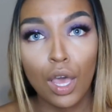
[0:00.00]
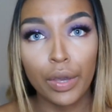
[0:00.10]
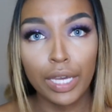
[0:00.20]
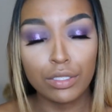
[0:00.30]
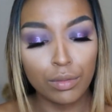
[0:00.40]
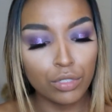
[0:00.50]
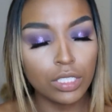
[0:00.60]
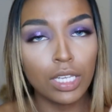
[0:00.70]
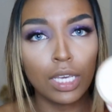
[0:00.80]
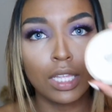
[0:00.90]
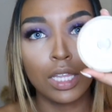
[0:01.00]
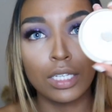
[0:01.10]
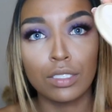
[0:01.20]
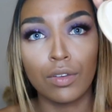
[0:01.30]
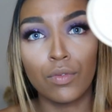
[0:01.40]
Okay, so I'm just taking
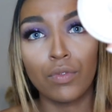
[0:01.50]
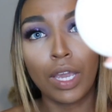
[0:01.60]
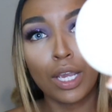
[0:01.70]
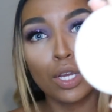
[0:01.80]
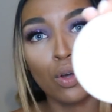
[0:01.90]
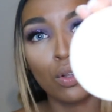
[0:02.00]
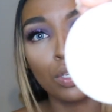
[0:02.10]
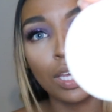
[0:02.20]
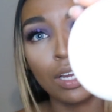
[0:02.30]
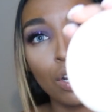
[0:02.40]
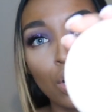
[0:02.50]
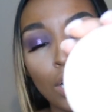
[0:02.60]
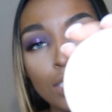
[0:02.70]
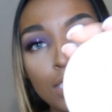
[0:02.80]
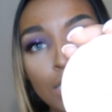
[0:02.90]
this very old and
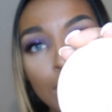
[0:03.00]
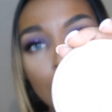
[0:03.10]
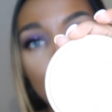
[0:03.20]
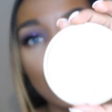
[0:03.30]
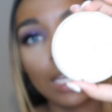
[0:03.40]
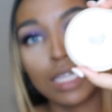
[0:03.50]
crusty